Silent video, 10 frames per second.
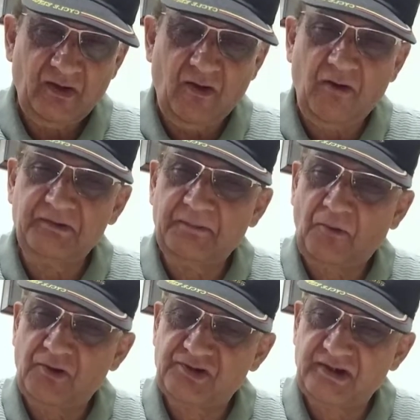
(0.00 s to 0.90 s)
of the
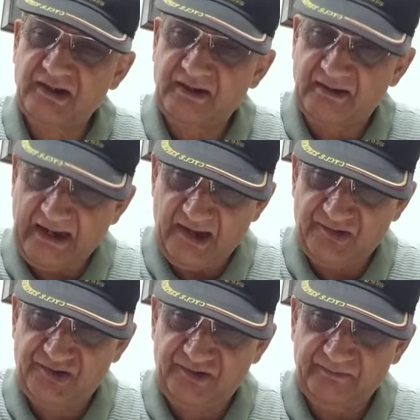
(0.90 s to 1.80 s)
prostatic
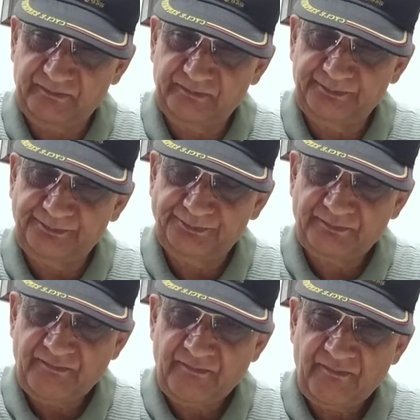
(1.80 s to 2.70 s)
glands
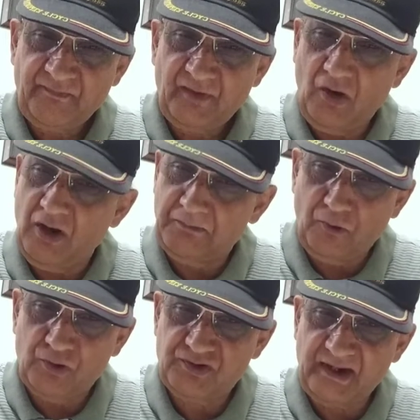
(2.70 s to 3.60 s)
on
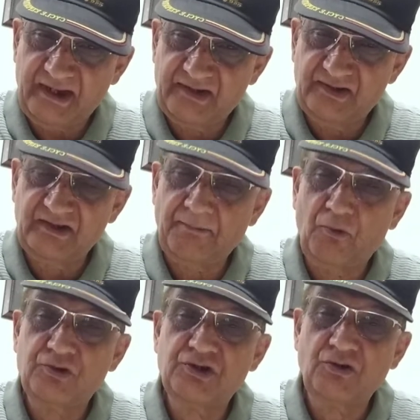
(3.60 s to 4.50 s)
both sides in the
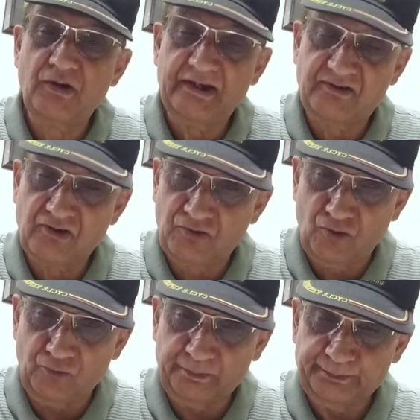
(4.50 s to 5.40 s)
posterolateral
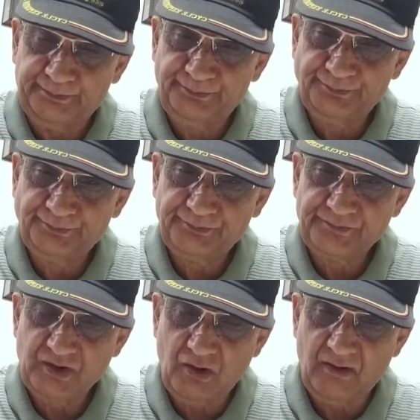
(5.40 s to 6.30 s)
groove.
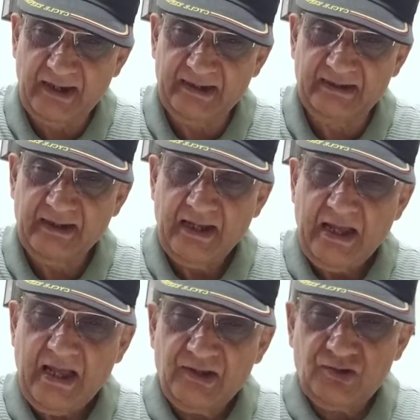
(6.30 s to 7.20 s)
All right.
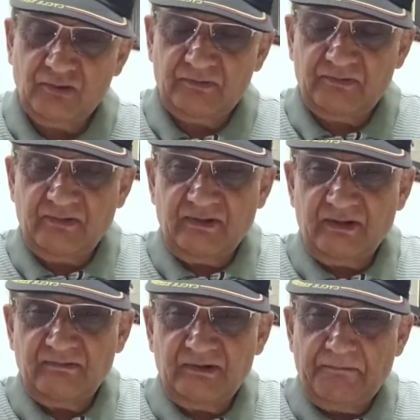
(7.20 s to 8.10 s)
So
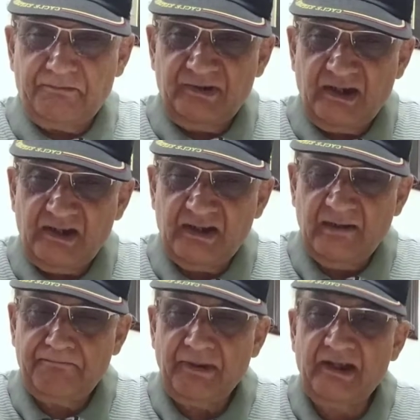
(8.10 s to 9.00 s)
there is a
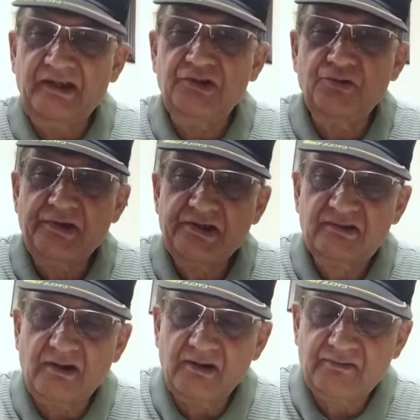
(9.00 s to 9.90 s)

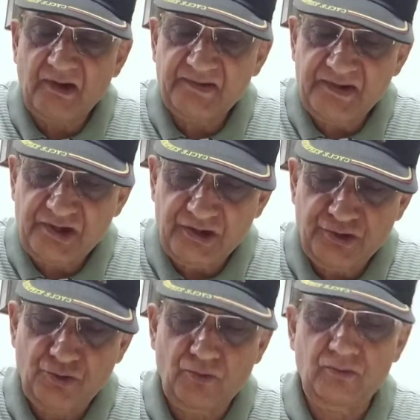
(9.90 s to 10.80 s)
periurethral transition
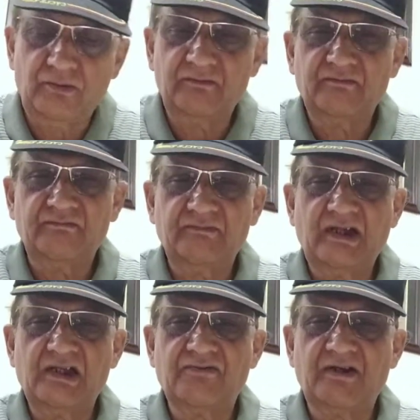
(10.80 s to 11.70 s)
zone.
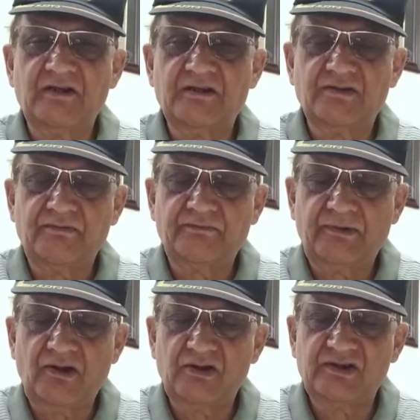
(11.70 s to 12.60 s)
As far as
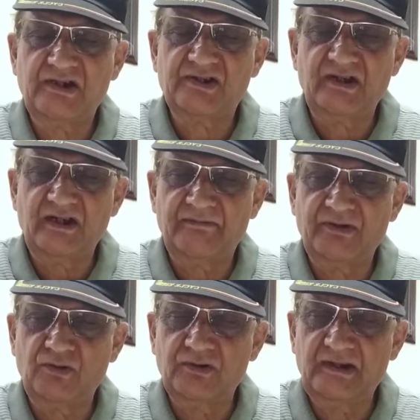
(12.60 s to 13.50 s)
prostate's anatomy
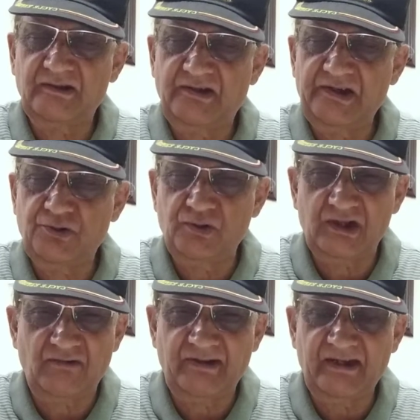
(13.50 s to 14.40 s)
goes, there are three zones that are
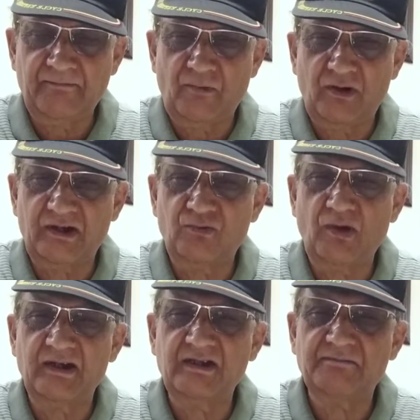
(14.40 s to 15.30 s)
very important.
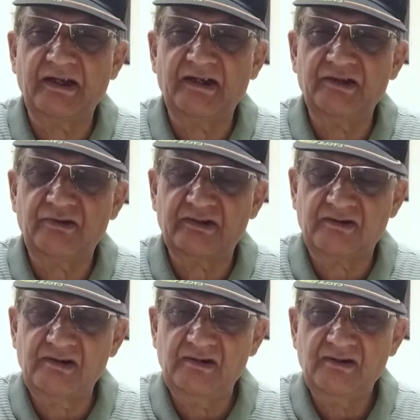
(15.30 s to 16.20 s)
One is
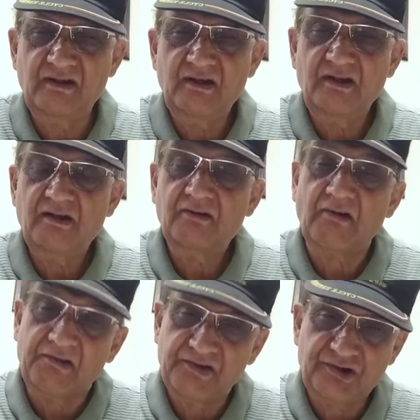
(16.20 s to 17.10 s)
periurethral
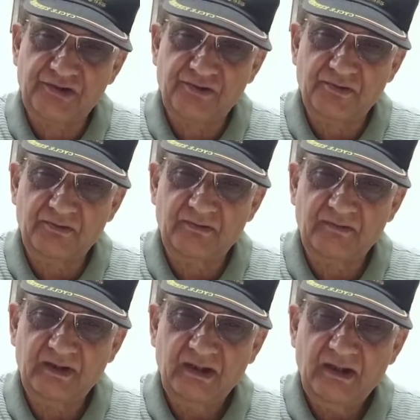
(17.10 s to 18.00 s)
transition zone.
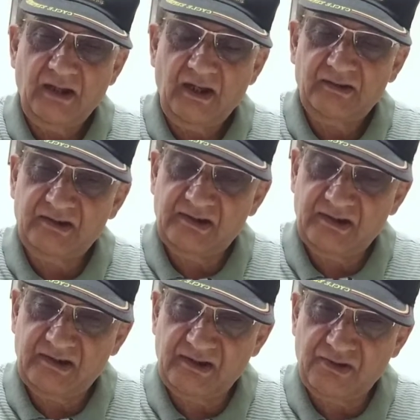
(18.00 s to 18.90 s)
This
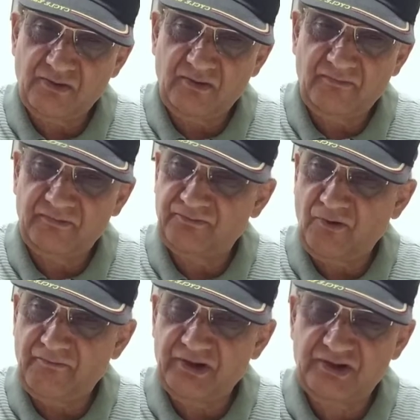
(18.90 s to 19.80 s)
is the zone
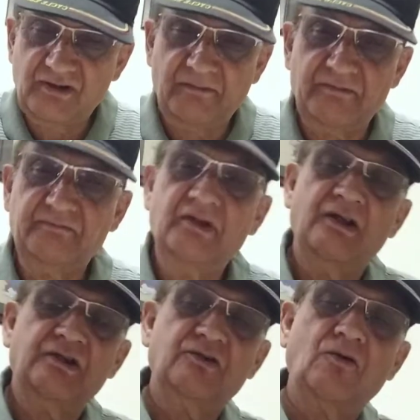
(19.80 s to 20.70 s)
from which the
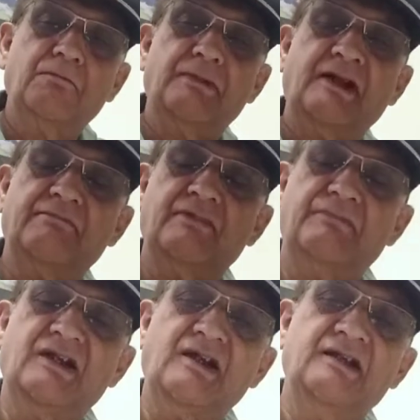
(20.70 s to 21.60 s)

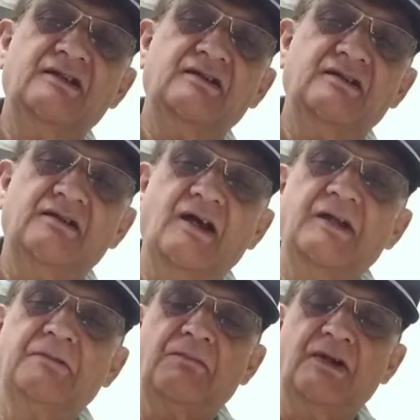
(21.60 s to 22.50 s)
benign
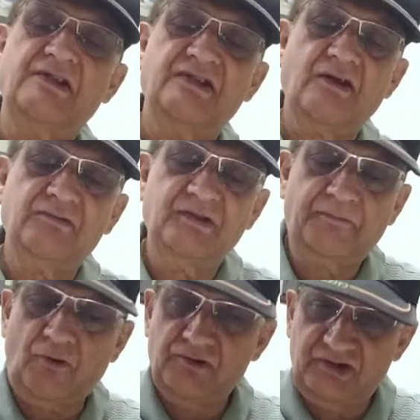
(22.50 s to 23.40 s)
hyperplasia of the
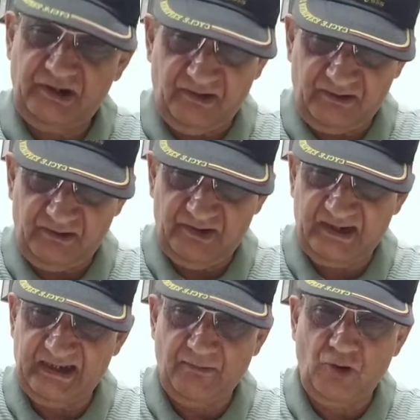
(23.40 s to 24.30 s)
prostate occurs.
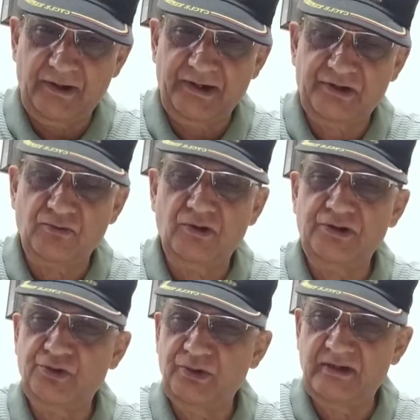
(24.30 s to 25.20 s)
As I've already told
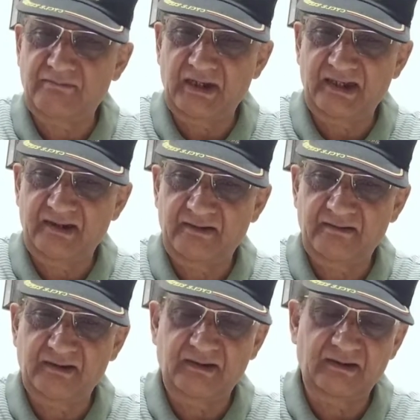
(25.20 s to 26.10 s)
you in my
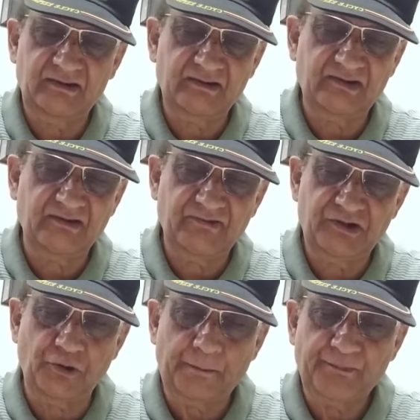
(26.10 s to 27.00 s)
this
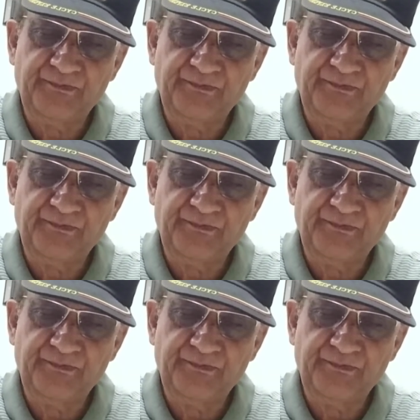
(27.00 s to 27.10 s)
video,